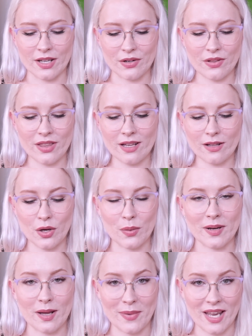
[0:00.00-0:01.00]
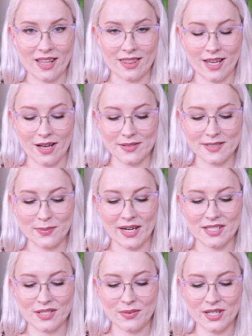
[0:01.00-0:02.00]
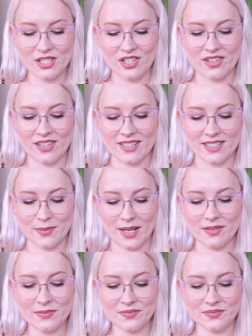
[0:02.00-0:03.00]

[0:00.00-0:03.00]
I don't think I'll open up anything else, but I do want to show you this one.